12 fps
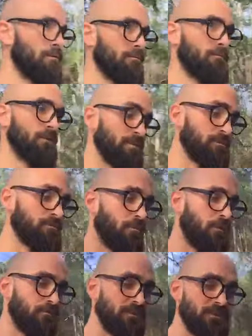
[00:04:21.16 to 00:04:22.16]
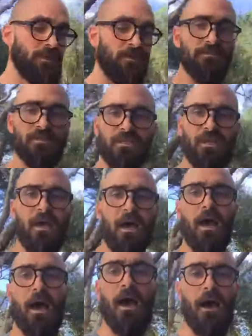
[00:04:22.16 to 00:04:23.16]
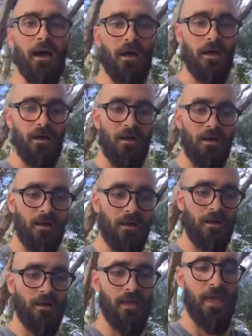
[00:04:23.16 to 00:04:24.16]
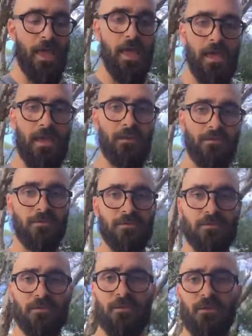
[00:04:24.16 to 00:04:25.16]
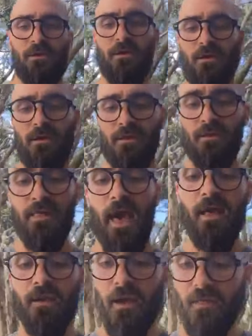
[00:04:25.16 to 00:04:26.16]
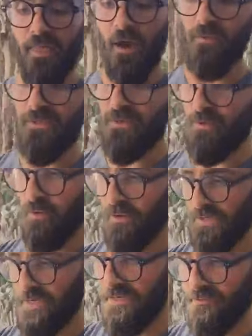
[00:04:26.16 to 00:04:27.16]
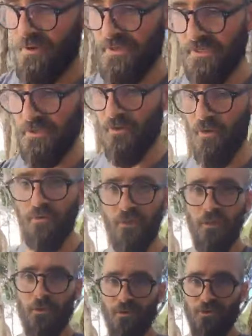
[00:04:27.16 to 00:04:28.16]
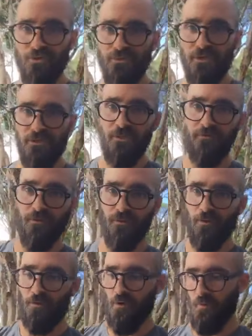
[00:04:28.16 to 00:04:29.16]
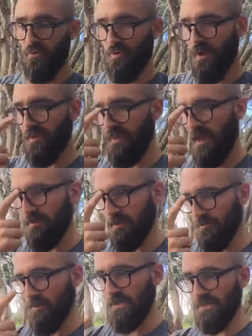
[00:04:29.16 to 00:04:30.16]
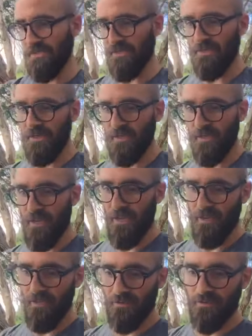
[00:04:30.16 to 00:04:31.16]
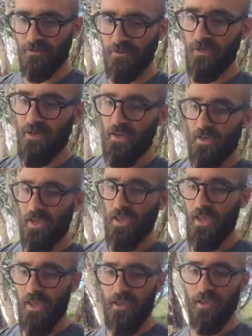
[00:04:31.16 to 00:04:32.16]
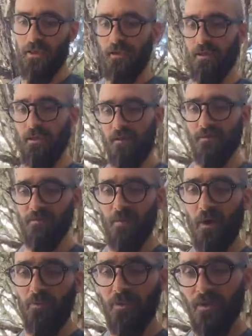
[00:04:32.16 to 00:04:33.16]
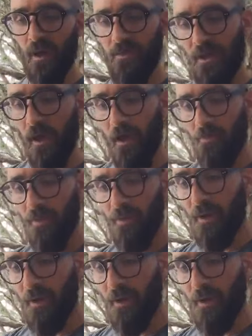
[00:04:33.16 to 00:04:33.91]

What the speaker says: which is one of his gifts. And that was a course I did recently called the Liquid Trees. If you want to know more about that, there's one in Sydney and Melbourne coming up.